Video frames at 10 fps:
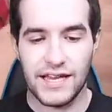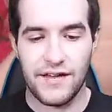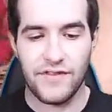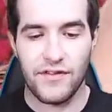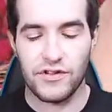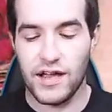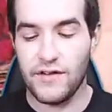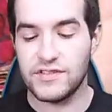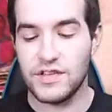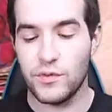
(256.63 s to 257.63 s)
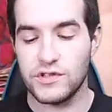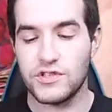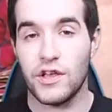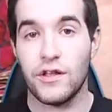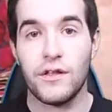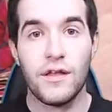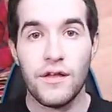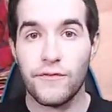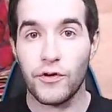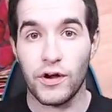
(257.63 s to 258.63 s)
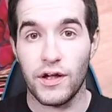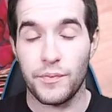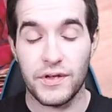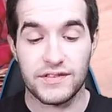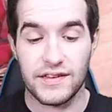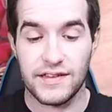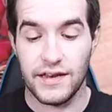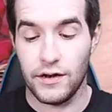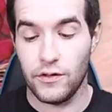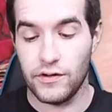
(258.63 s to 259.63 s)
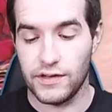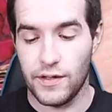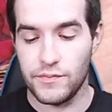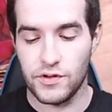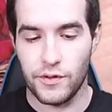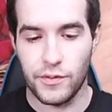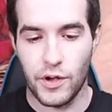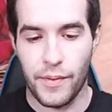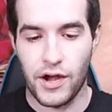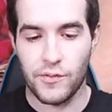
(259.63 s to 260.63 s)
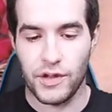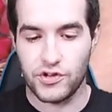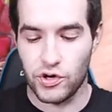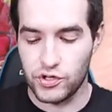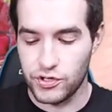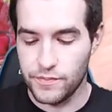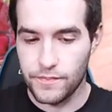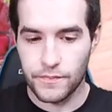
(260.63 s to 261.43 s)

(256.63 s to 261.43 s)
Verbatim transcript: I've never, I haven't seen one sell for uh, P S A ten in a long time. So here we go. Battery Man Charger.